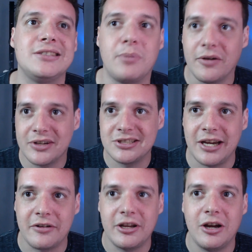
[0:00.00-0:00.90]
The perfect
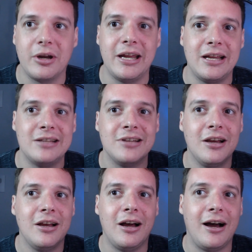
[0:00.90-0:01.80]
scenario is
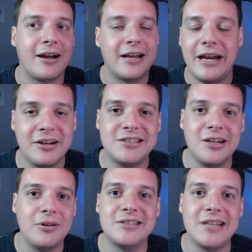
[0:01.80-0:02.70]
uh, Kadarius
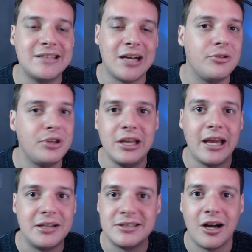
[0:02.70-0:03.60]
Toney stays healthy
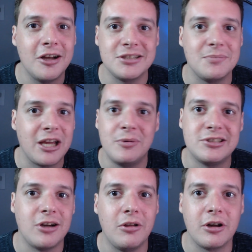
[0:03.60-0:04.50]
and is awesome, like we
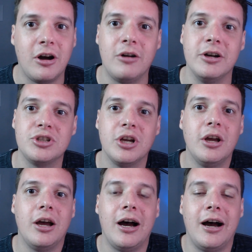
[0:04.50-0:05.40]
saw in college.
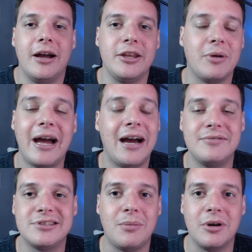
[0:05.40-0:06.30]
Uh, you
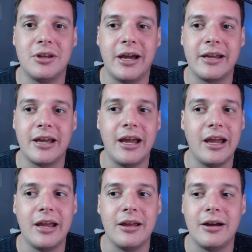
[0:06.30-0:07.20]
have someone like
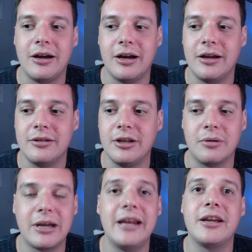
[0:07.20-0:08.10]
a uh, you know
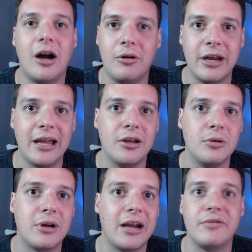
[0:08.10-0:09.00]
Kenny Golladay who
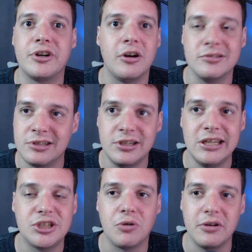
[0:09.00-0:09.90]
kind of returns to
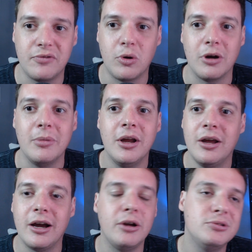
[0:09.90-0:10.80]
Detroit form,
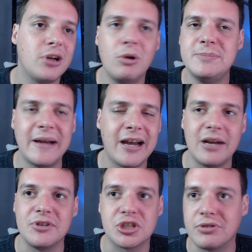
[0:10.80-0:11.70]
who's always been kind
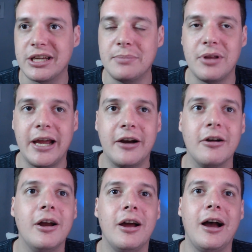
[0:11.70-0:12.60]
of a streaky player,
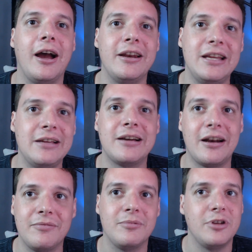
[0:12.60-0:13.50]
uh, and he
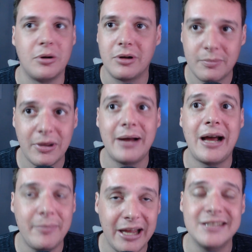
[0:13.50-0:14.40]
kind of you know
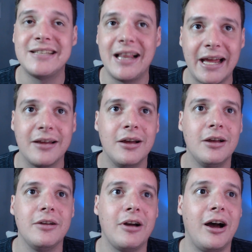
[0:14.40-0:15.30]
is that like
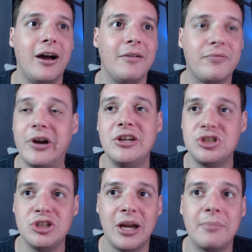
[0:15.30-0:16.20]
uh,
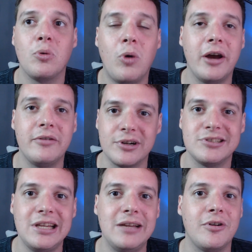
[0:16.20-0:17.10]
fringe number one
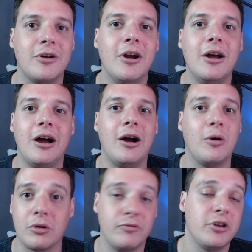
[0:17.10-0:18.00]
receiver uh,
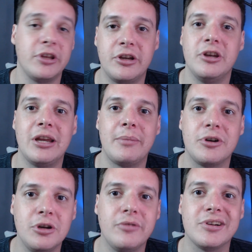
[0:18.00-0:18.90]
or really good number
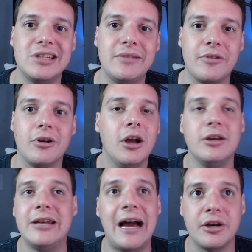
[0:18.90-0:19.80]
two receiver.
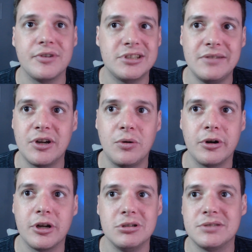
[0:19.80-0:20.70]
Now your receiving
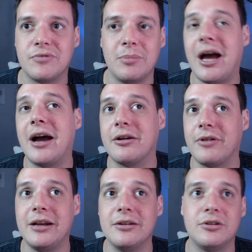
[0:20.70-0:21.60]
corps goes from not
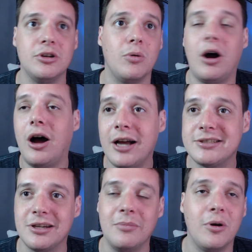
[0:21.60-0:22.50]
great to
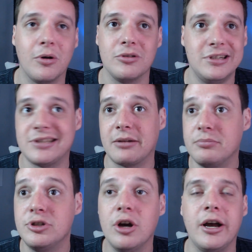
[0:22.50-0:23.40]
awesome, or at least
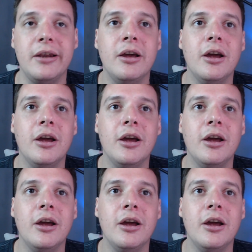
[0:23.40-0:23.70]
like good.